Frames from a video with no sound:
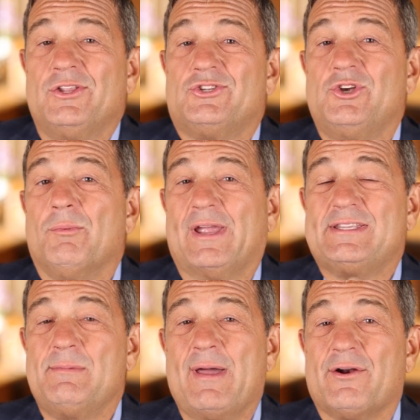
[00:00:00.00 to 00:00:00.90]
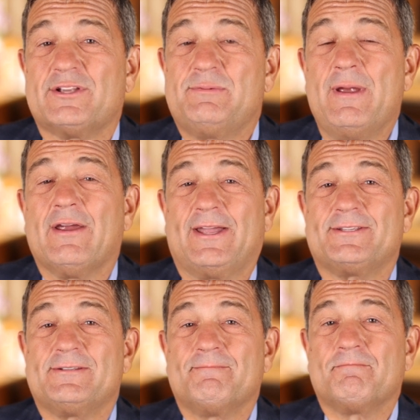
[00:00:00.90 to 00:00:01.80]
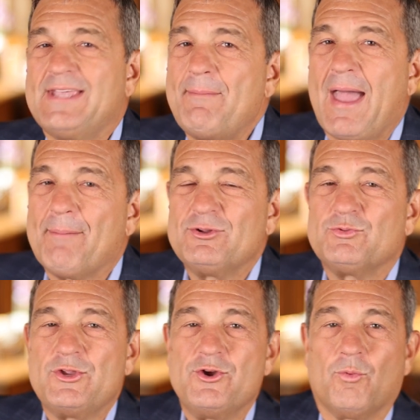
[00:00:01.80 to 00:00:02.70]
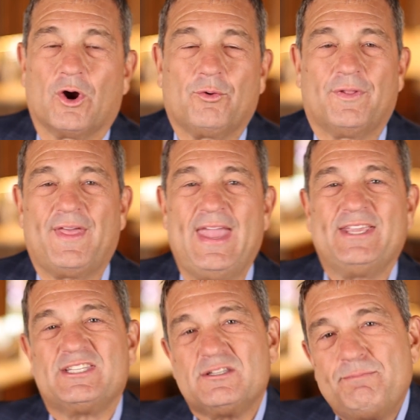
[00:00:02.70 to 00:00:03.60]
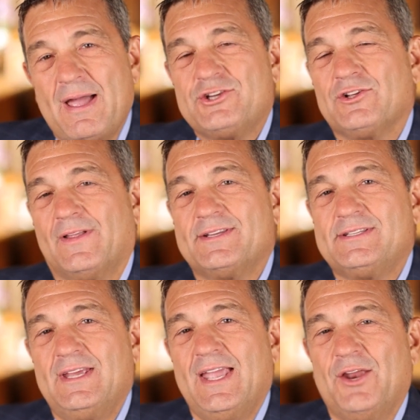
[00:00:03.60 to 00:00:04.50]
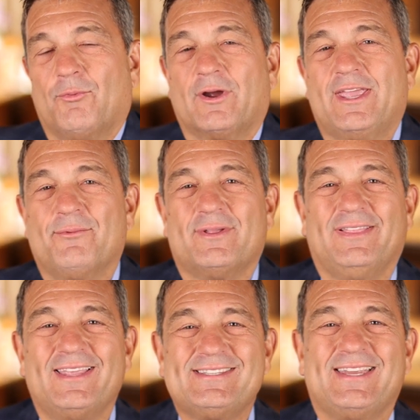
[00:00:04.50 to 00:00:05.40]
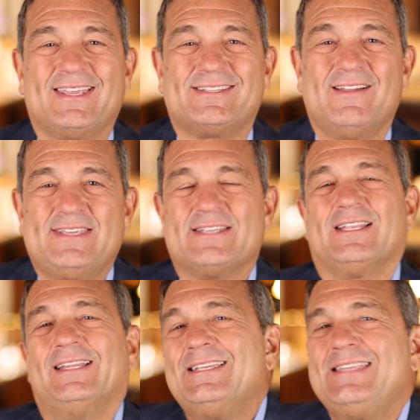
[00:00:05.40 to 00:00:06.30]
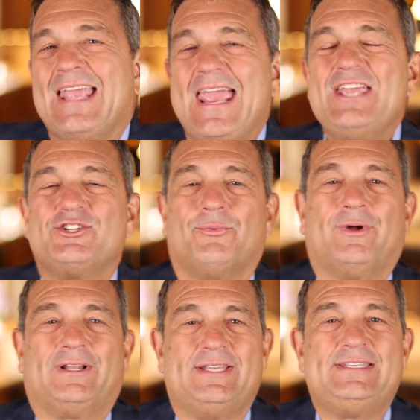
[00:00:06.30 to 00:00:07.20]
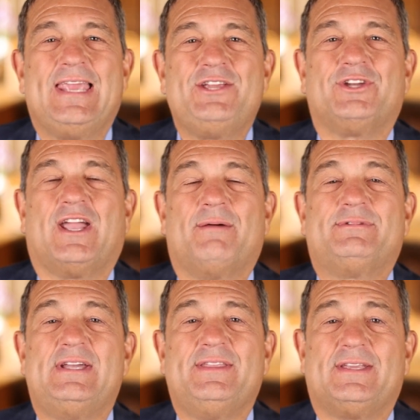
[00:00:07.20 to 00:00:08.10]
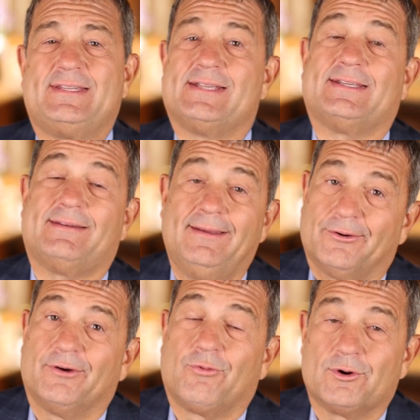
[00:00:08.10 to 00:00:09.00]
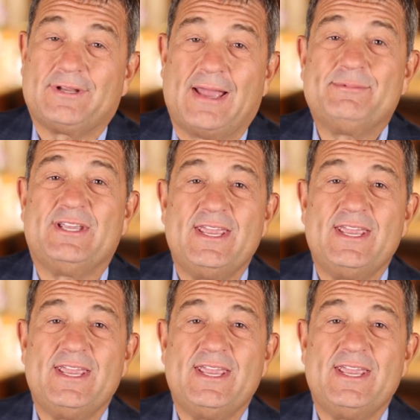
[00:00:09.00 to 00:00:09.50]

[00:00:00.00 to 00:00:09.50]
consumer gets a better experience. Same happens when you work with a specialist in working with listings. See, as a listing agent, when a listing agent comes in that does it 3 or 4 times a